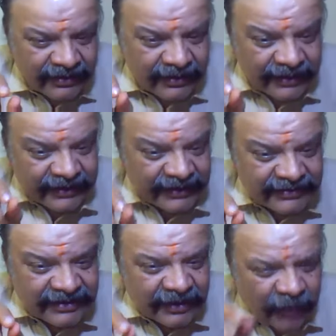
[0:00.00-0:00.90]
It
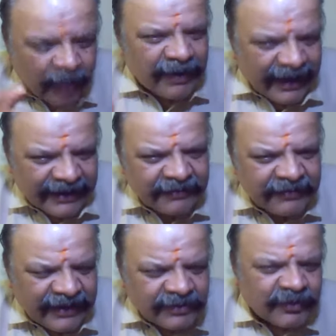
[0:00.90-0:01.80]
is a normal
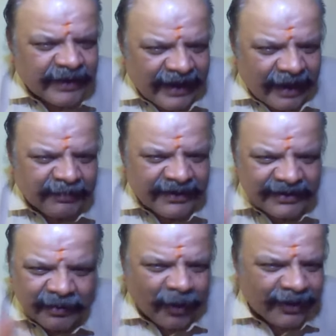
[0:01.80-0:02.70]
activity also can happen in
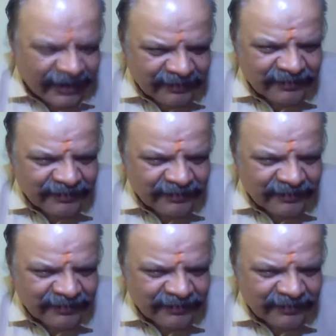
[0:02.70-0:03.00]
the body.